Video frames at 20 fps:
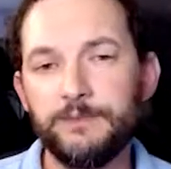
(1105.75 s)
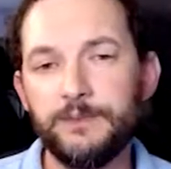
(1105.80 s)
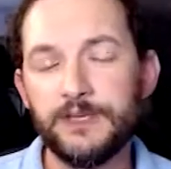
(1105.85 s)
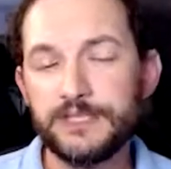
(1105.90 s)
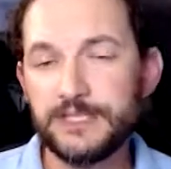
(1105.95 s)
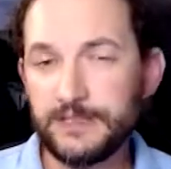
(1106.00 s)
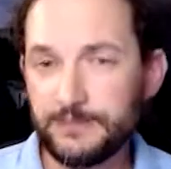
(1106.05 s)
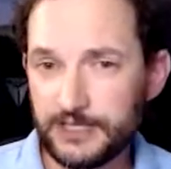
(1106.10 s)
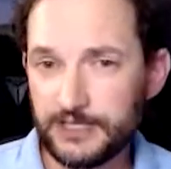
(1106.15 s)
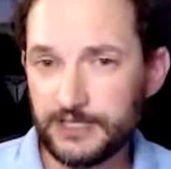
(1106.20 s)

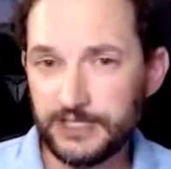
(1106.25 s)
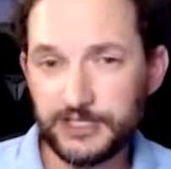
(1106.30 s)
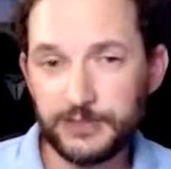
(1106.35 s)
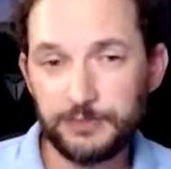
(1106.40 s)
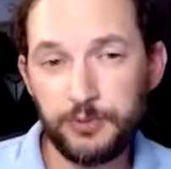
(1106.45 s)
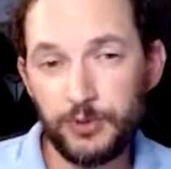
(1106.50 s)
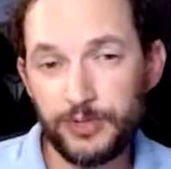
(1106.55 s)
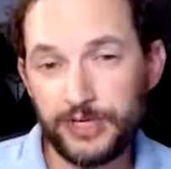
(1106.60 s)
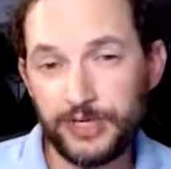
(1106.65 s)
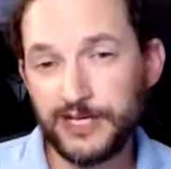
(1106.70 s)
Something I'd like to
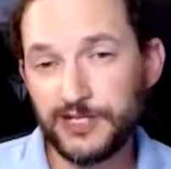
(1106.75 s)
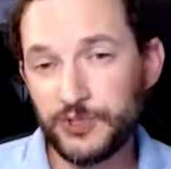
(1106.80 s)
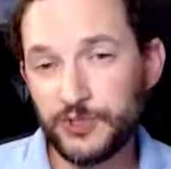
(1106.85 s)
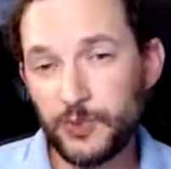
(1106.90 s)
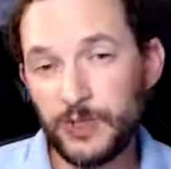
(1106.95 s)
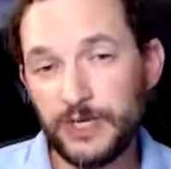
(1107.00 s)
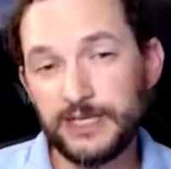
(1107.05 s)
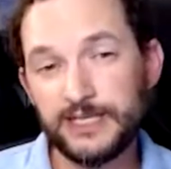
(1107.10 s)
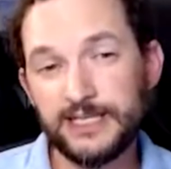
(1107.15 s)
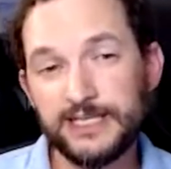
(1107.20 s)
point out as
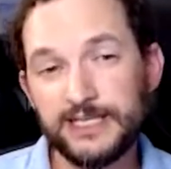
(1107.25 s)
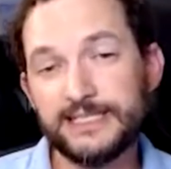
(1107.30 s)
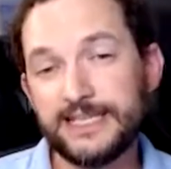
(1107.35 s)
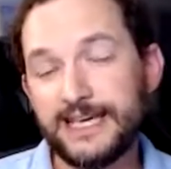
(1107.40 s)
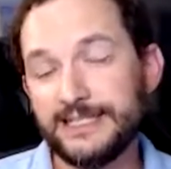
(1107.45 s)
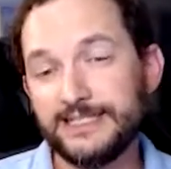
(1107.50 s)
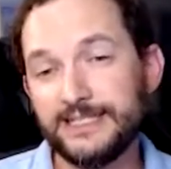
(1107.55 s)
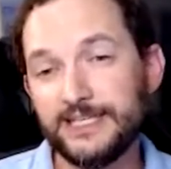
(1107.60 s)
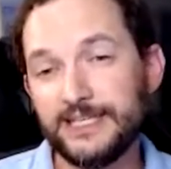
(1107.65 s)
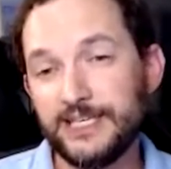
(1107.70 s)
well is
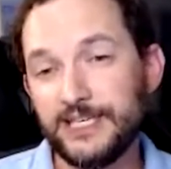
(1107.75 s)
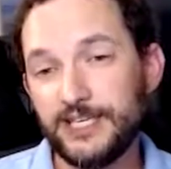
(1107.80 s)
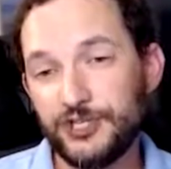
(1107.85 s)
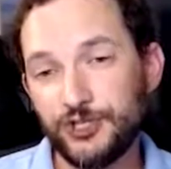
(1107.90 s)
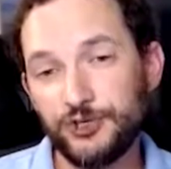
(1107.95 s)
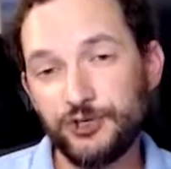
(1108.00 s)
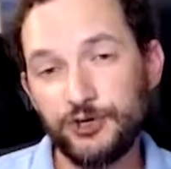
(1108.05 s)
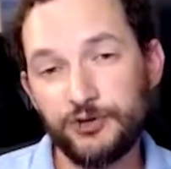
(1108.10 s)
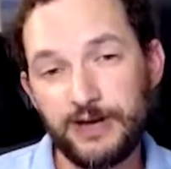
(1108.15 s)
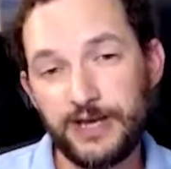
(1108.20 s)
that the
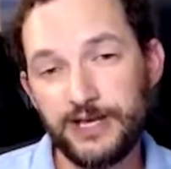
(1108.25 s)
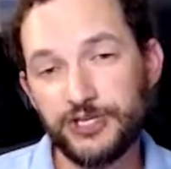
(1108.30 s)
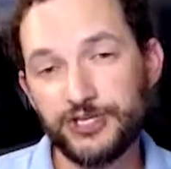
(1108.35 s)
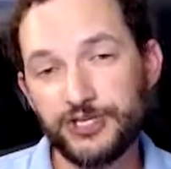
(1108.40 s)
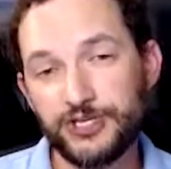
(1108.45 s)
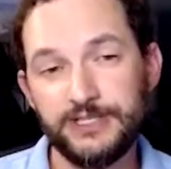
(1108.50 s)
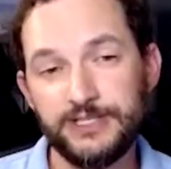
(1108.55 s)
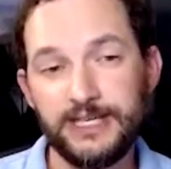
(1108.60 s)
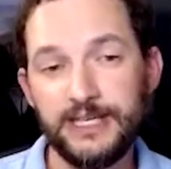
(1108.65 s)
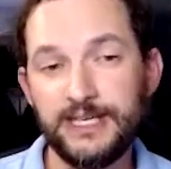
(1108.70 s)
issue
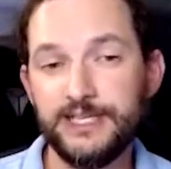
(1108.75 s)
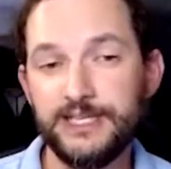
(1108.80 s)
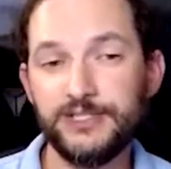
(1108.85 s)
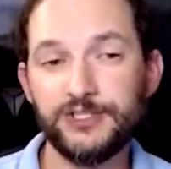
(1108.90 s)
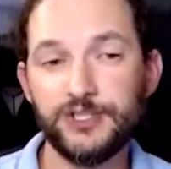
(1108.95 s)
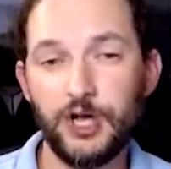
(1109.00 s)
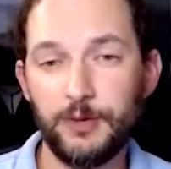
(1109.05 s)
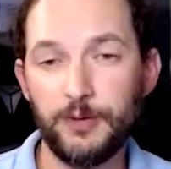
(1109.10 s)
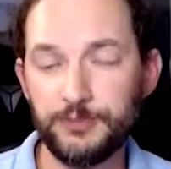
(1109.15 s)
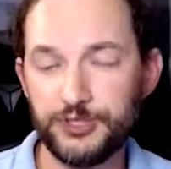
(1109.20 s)
creation
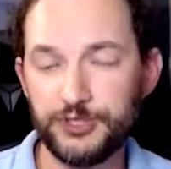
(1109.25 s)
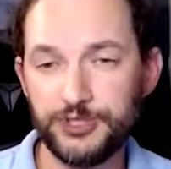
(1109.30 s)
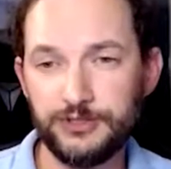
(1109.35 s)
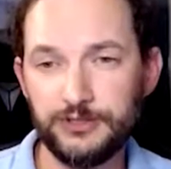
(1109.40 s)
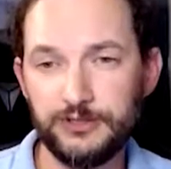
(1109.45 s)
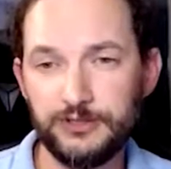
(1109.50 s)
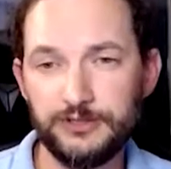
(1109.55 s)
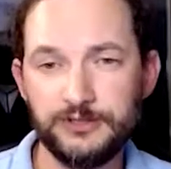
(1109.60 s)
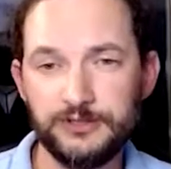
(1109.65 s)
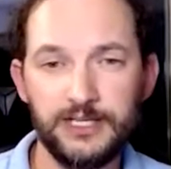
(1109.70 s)
is
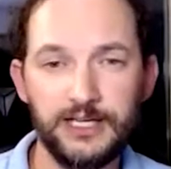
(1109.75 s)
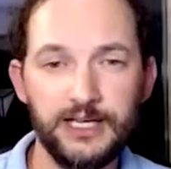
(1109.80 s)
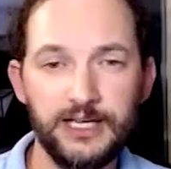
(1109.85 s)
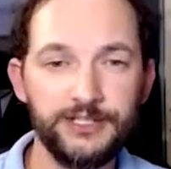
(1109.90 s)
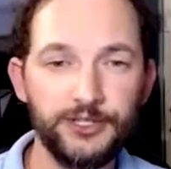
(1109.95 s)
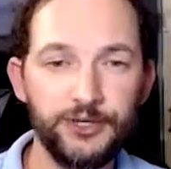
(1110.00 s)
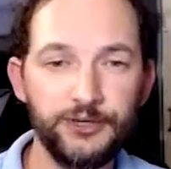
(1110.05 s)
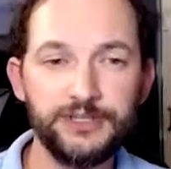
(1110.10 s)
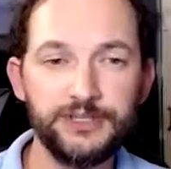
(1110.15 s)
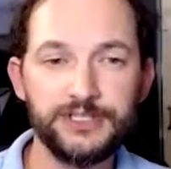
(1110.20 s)
optional. I
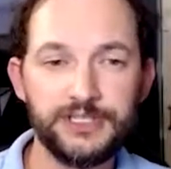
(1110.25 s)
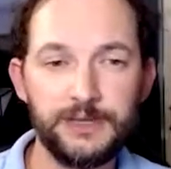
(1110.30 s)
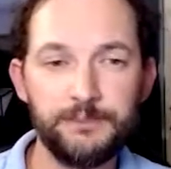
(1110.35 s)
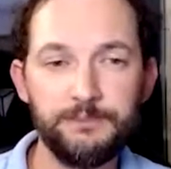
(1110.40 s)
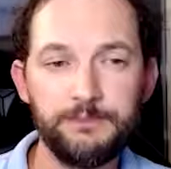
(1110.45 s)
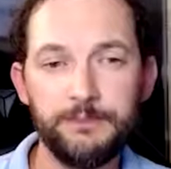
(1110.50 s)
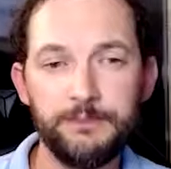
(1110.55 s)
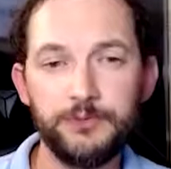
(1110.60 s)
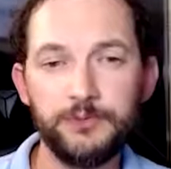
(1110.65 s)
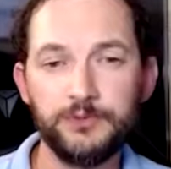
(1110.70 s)
know that some
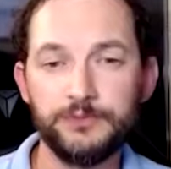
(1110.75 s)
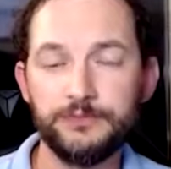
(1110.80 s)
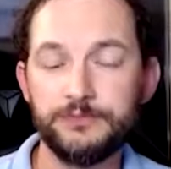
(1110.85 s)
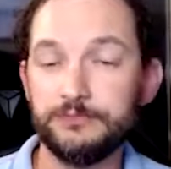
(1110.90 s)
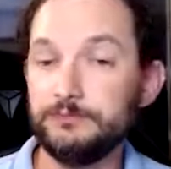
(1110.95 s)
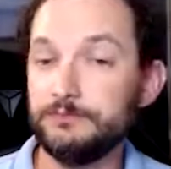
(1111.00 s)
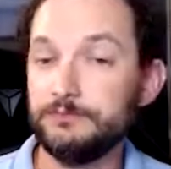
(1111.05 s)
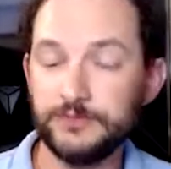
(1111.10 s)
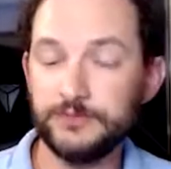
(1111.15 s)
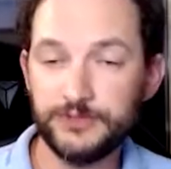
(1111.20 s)
people
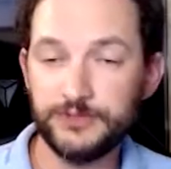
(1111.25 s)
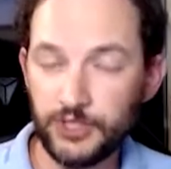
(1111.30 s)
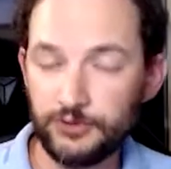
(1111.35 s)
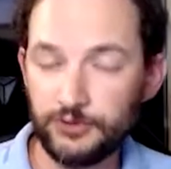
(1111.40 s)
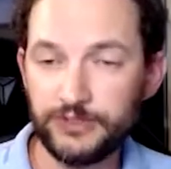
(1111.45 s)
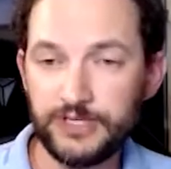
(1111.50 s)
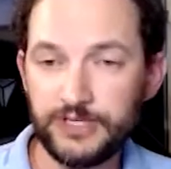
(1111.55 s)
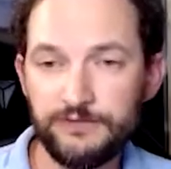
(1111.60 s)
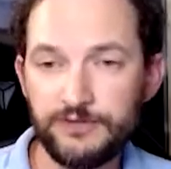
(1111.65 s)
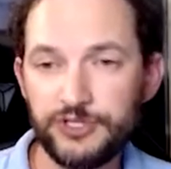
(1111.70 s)

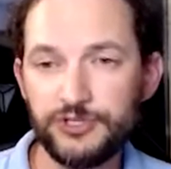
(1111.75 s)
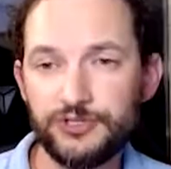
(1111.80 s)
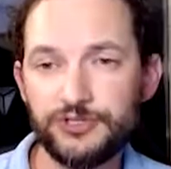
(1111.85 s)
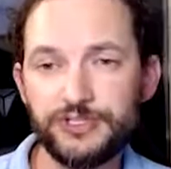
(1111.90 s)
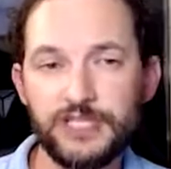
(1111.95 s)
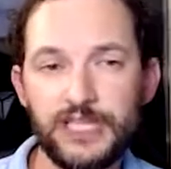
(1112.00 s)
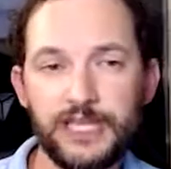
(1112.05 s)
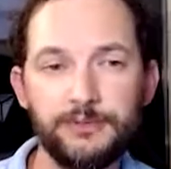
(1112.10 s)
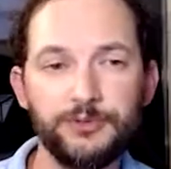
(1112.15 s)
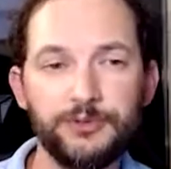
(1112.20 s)
don't have issues
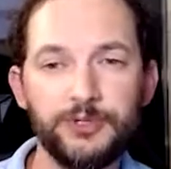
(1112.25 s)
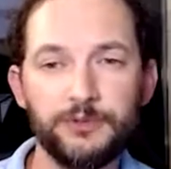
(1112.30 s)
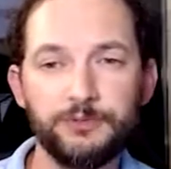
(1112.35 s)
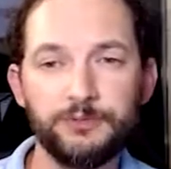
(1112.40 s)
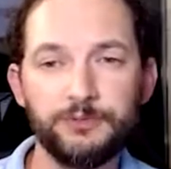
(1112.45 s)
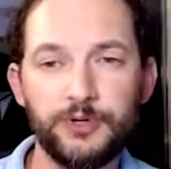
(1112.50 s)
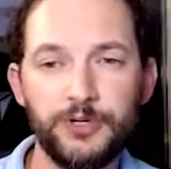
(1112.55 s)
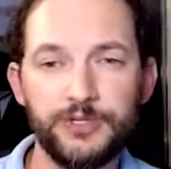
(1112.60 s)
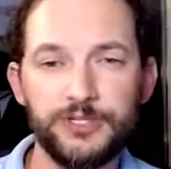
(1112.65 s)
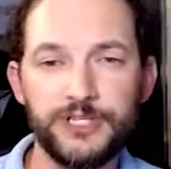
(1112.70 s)
enabled on
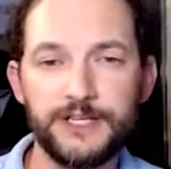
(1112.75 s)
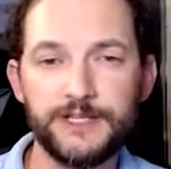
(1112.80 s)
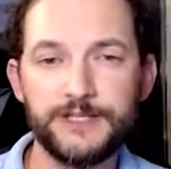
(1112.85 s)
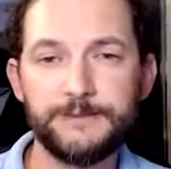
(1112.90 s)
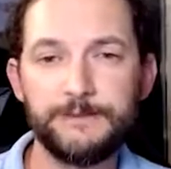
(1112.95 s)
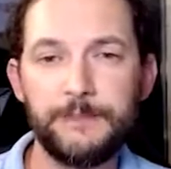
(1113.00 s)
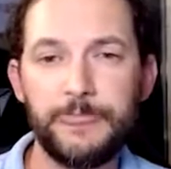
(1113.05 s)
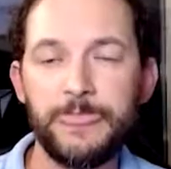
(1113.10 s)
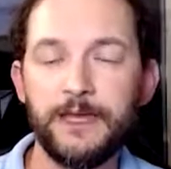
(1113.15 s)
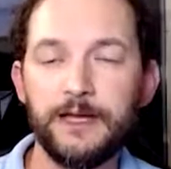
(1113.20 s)
projects.